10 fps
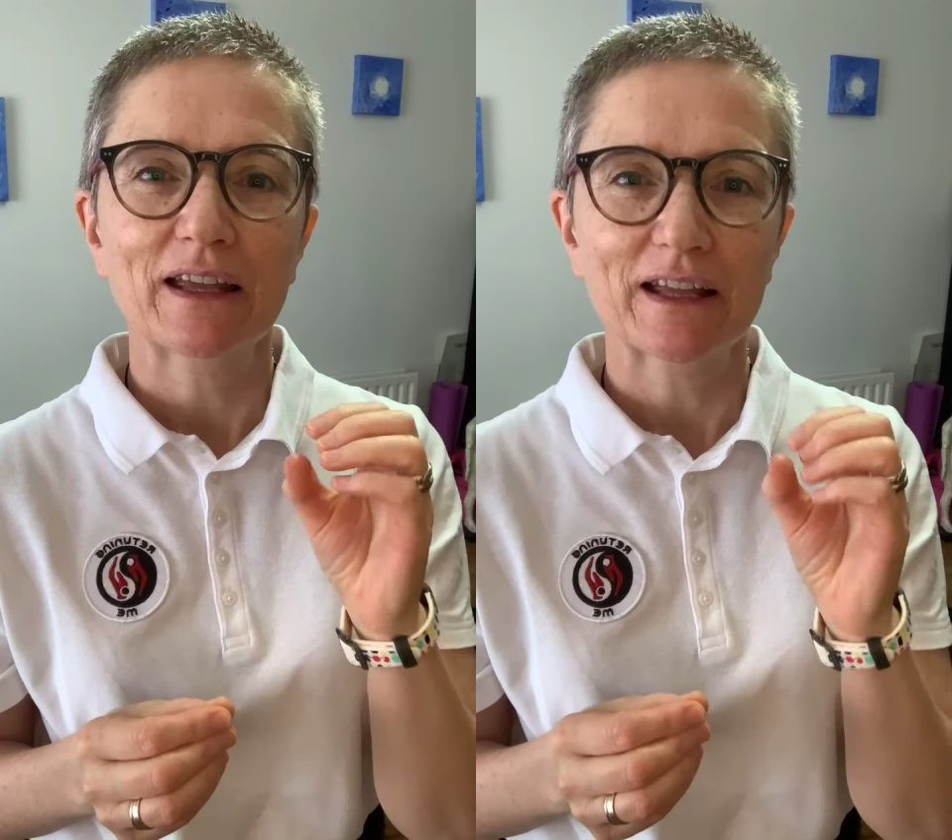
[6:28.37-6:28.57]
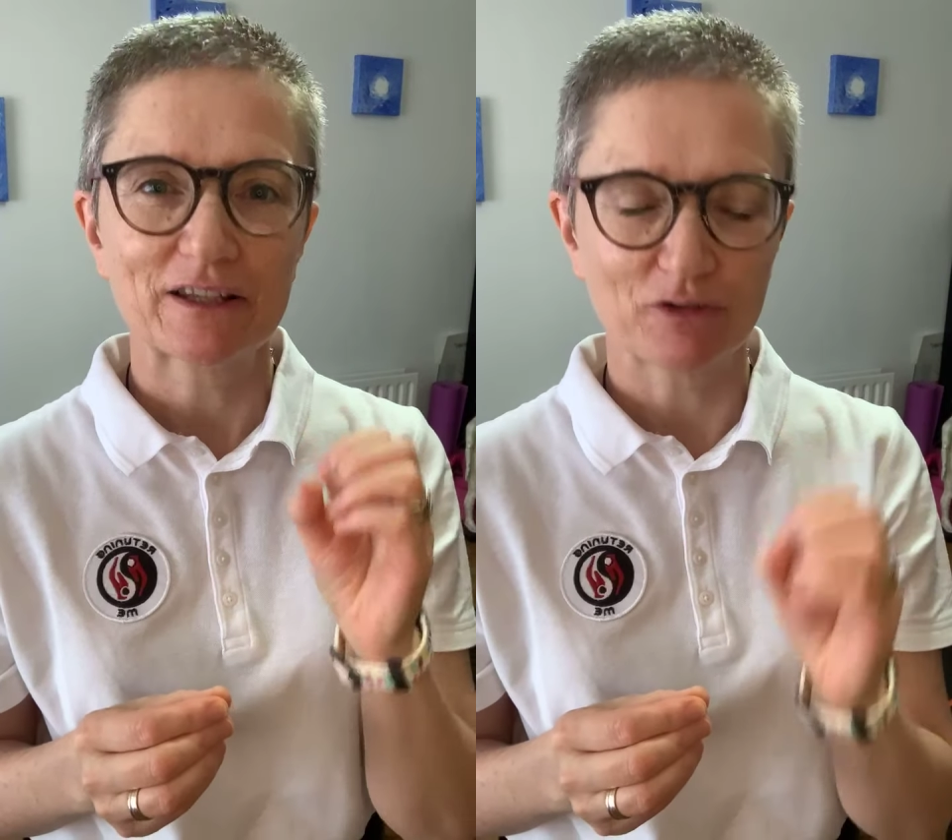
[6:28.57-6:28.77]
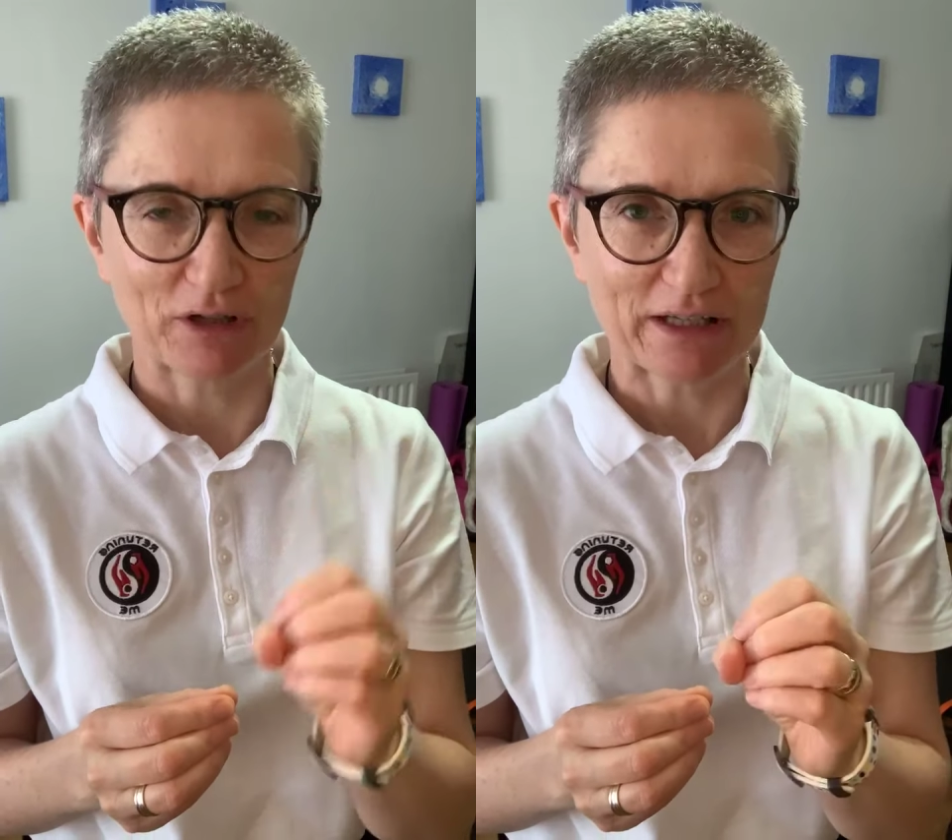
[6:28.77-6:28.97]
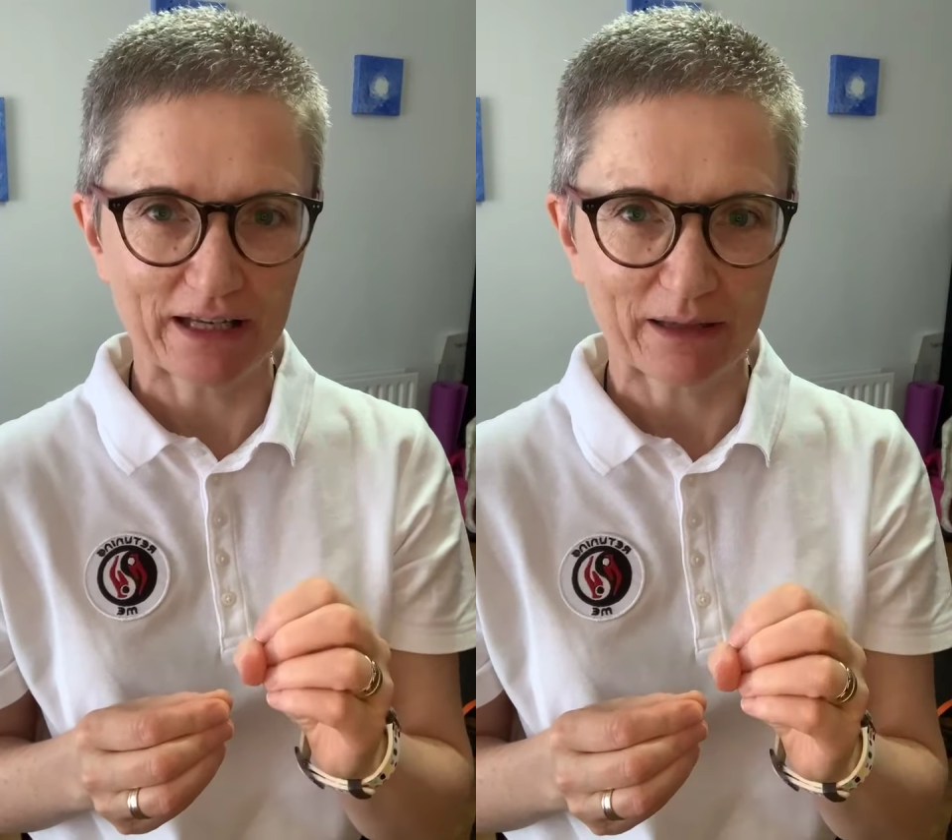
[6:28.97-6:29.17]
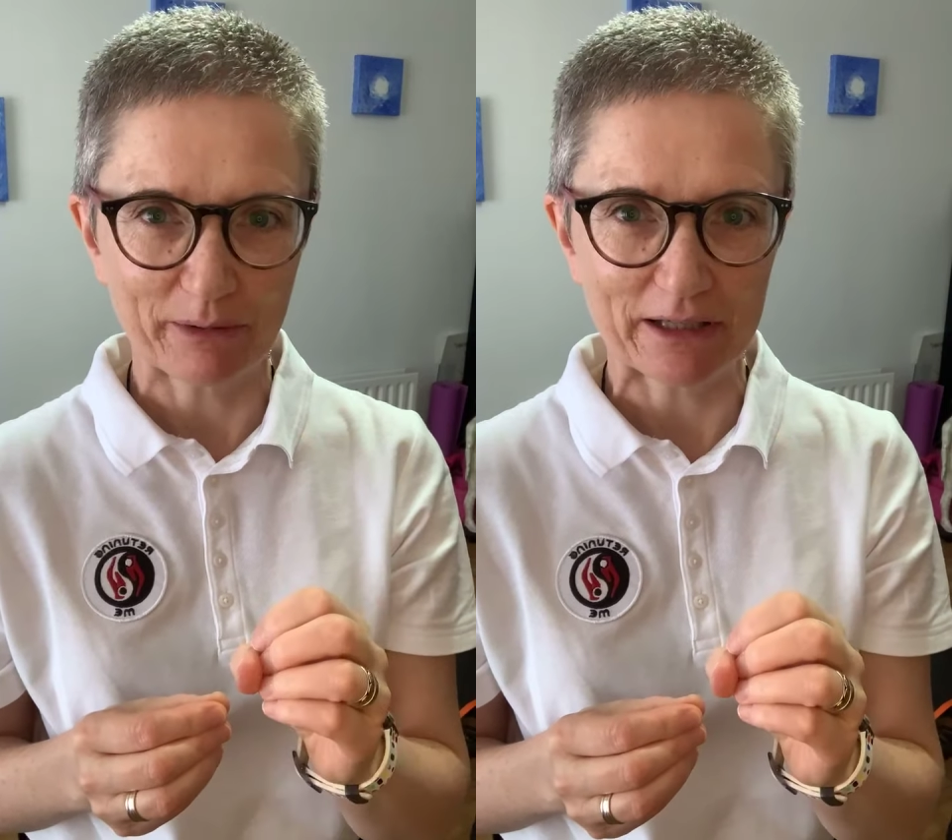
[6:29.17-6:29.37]
It's going to
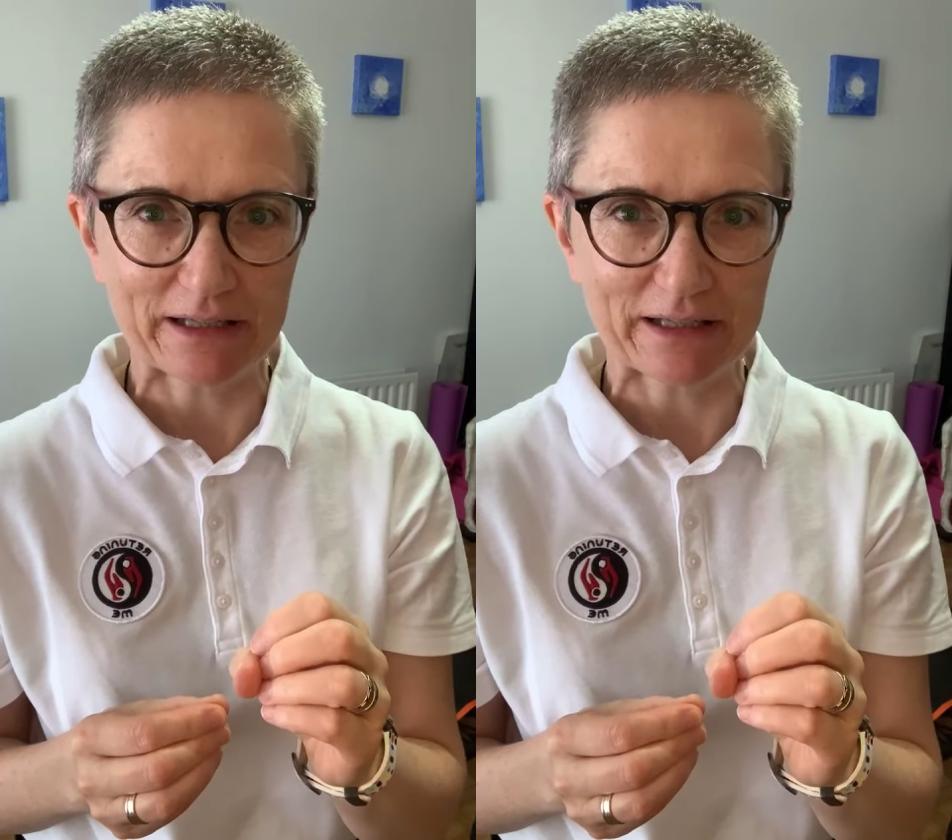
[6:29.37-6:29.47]
take a bit of